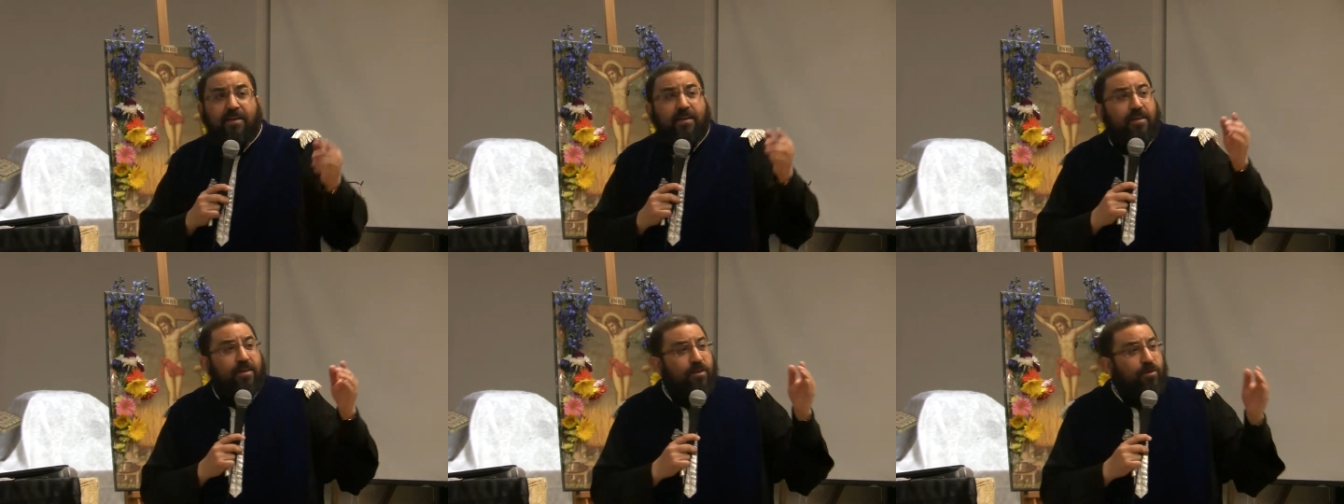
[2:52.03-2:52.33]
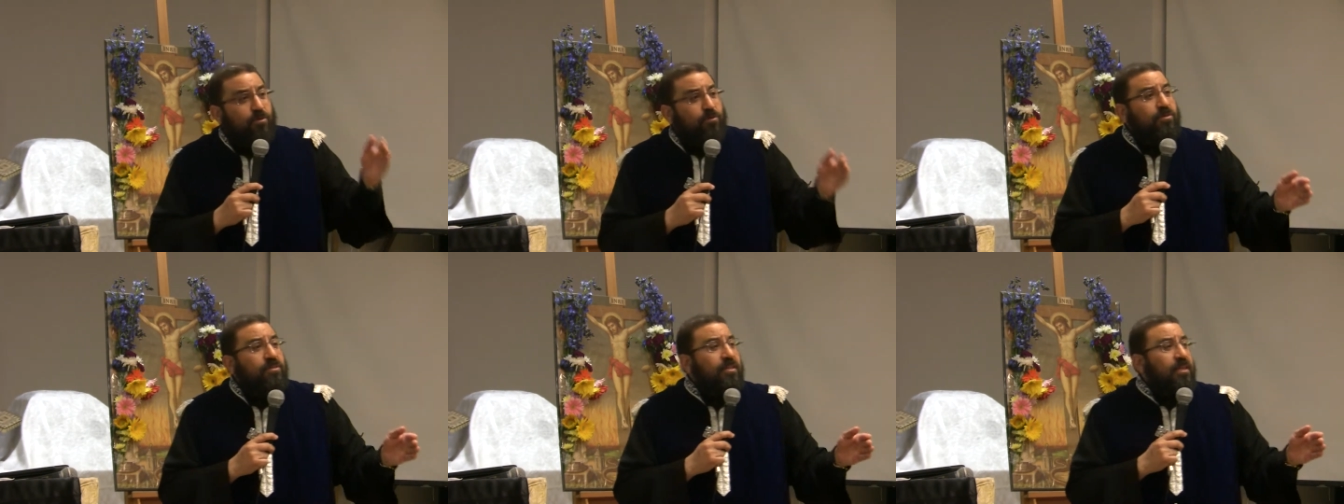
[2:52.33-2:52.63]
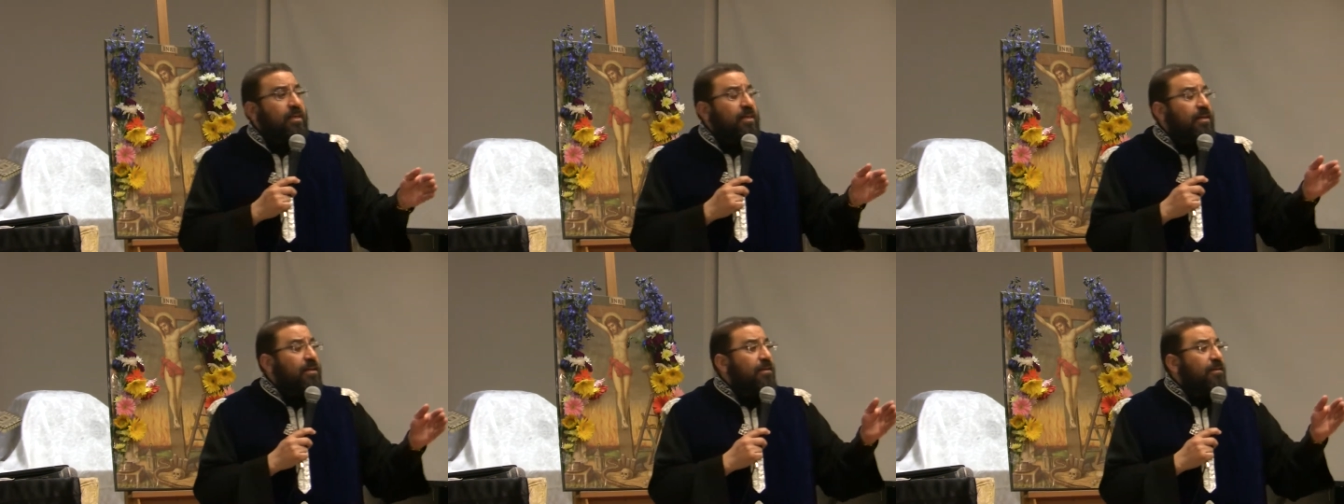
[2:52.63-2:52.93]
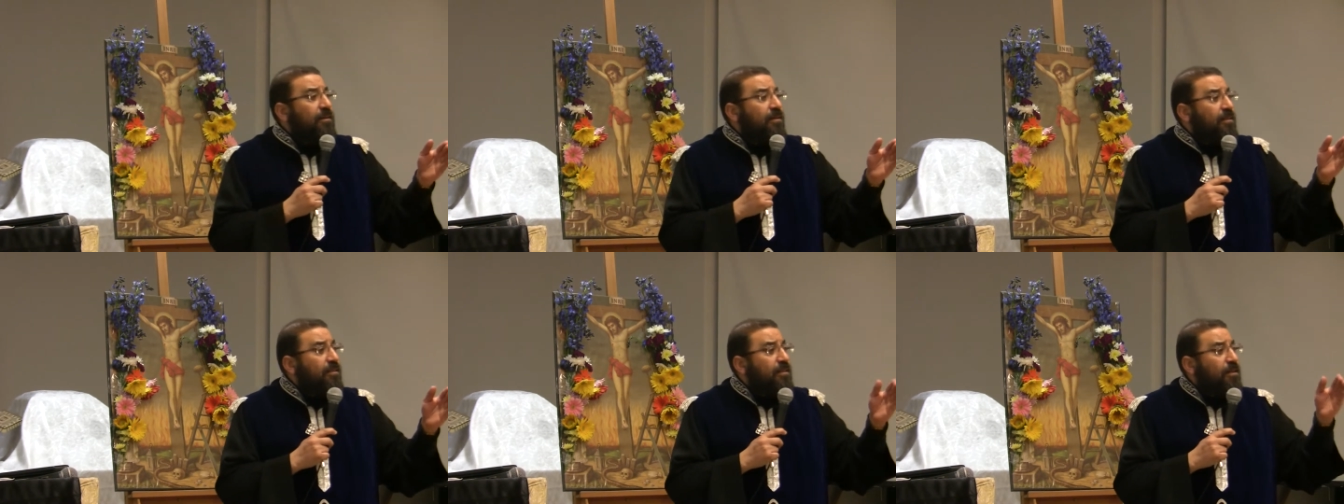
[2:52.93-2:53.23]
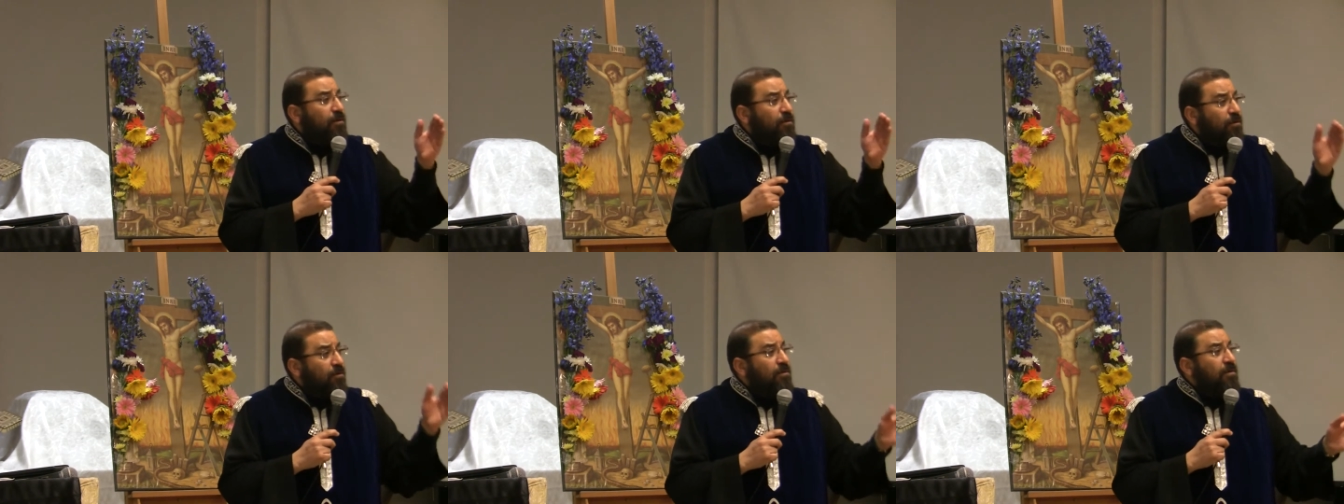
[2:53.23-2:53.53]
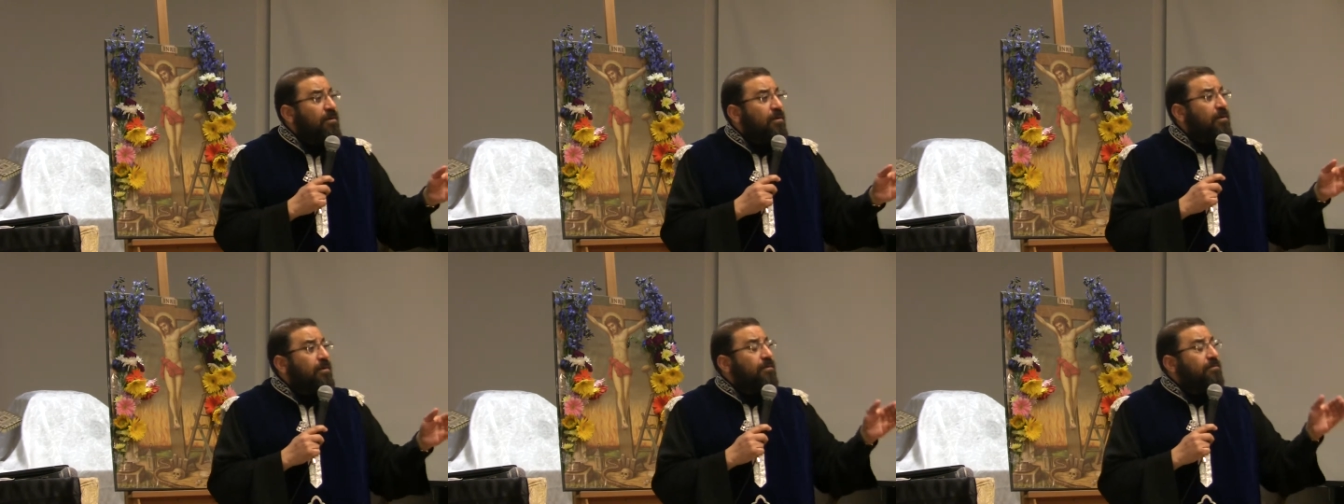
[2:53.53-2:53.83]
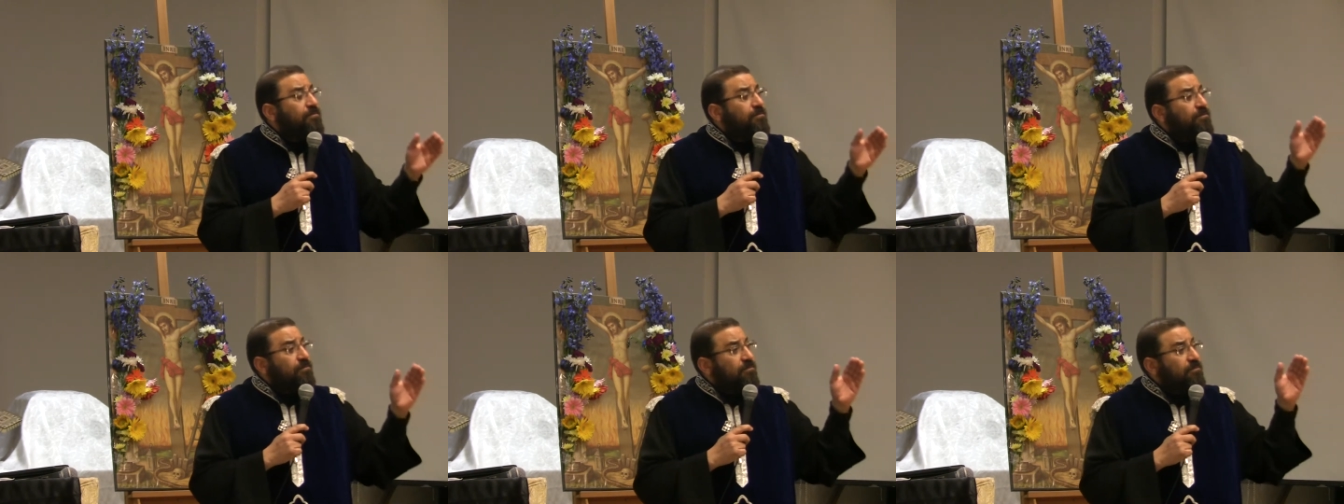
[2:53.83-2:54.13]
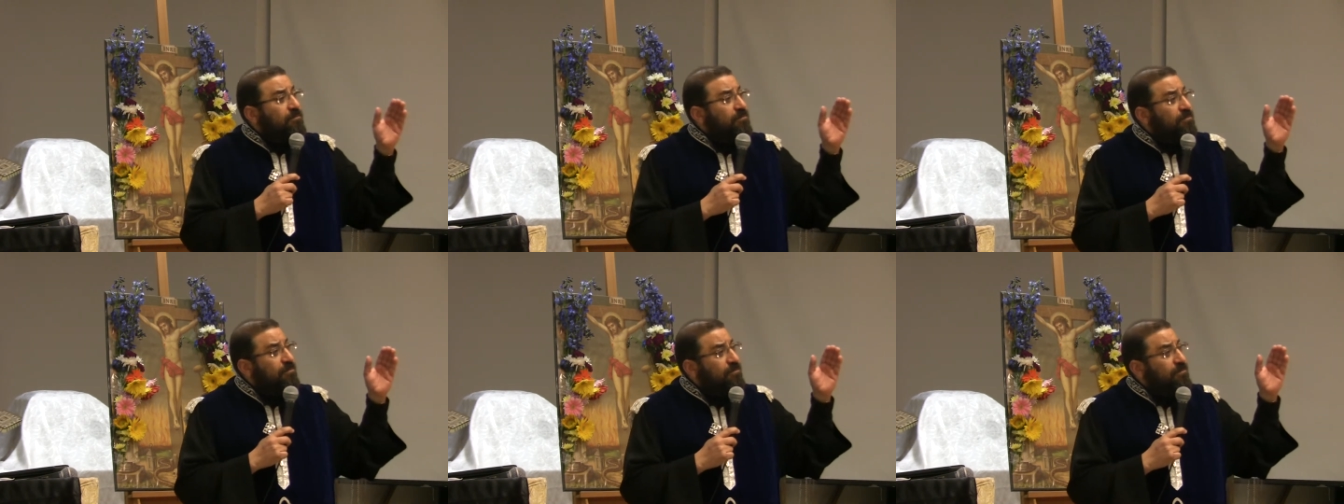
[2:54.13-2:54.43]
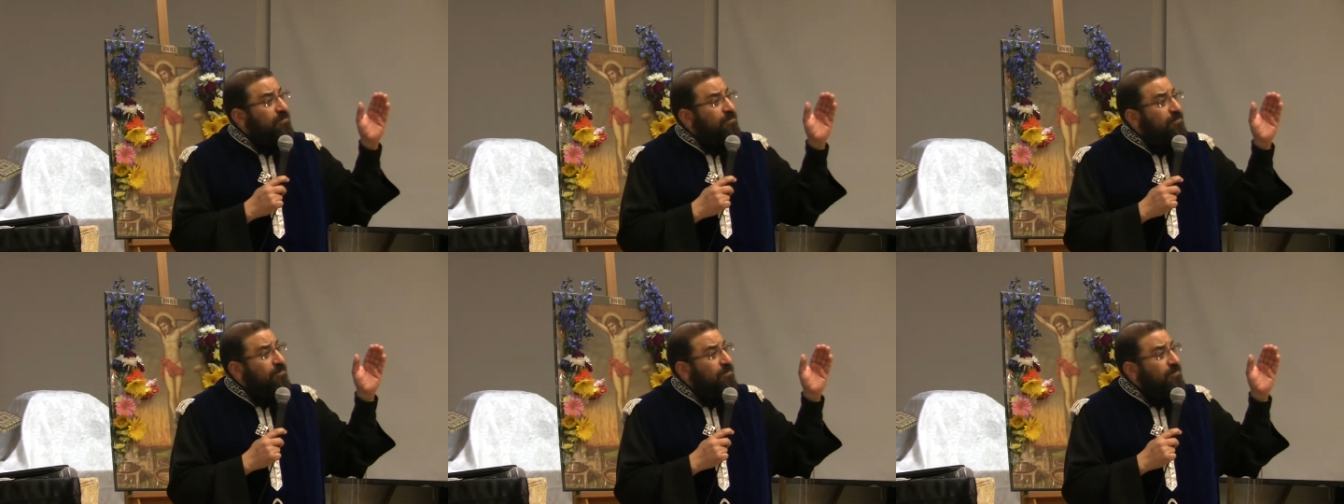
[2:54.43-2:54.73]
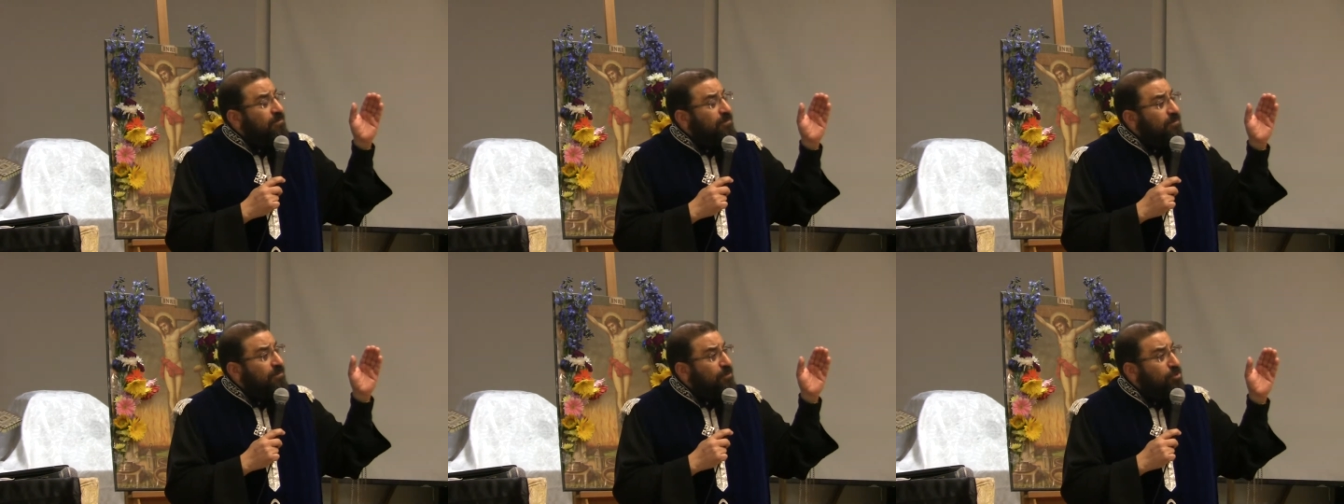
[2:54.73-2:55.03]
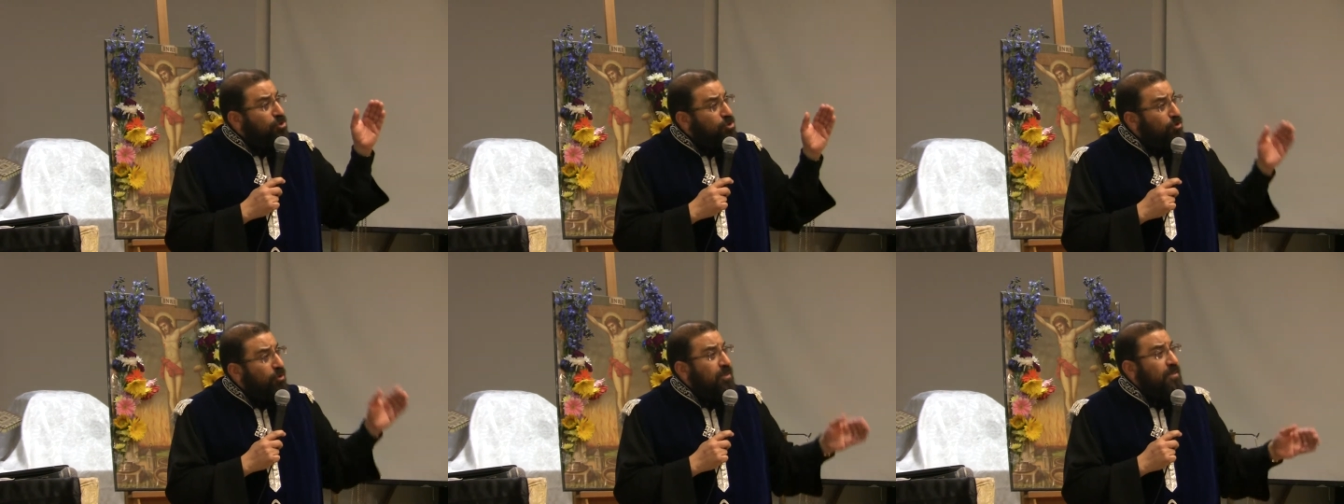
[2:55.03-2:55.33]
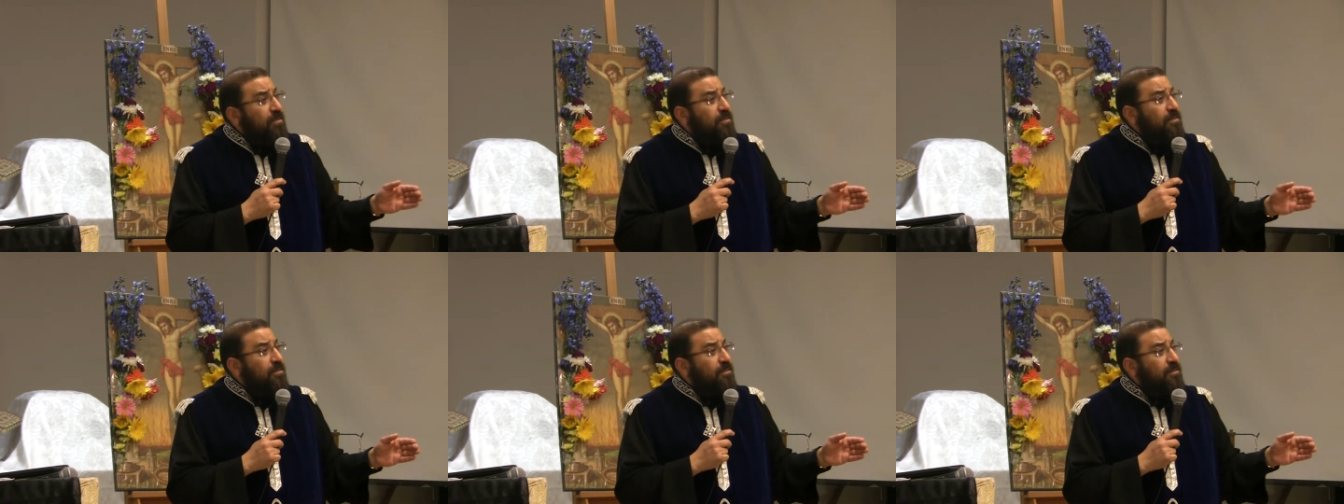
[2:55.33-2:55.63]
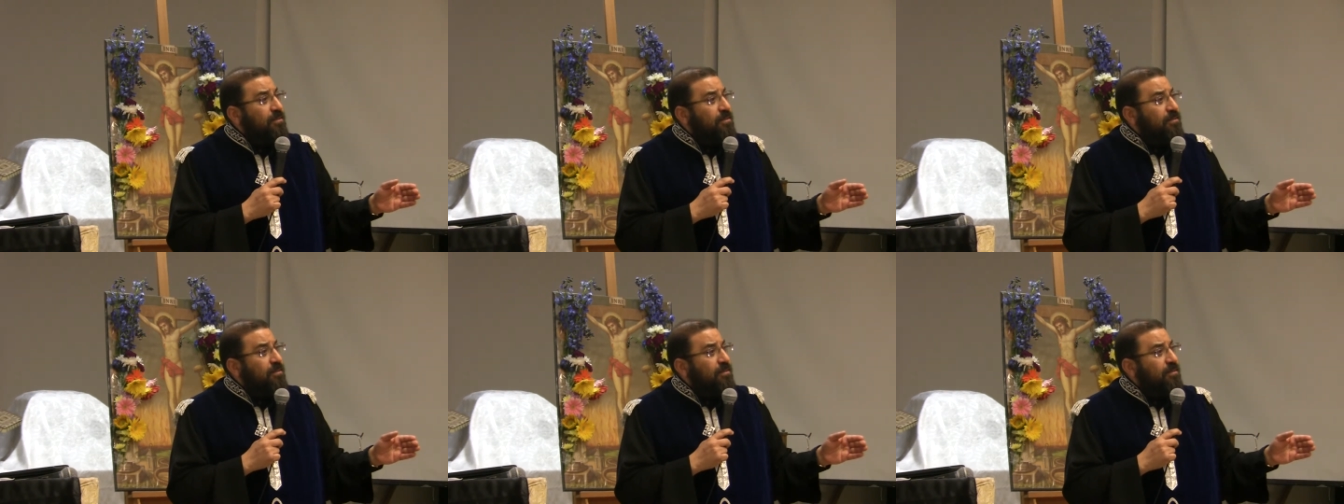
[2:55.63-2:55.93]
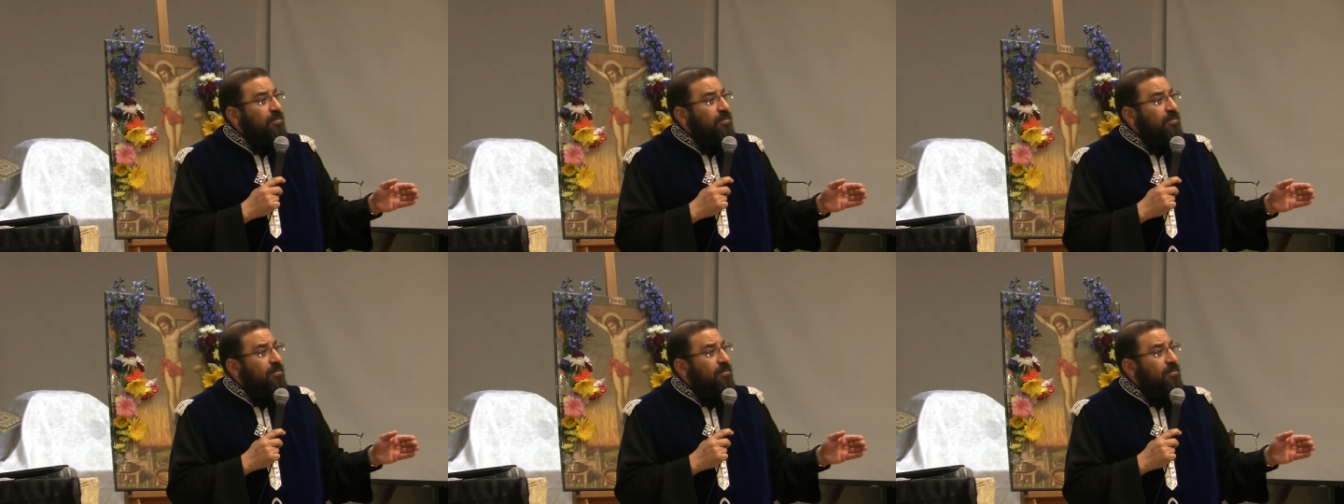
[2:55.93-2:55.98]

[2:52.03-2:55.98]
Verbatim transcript: using the wrong choice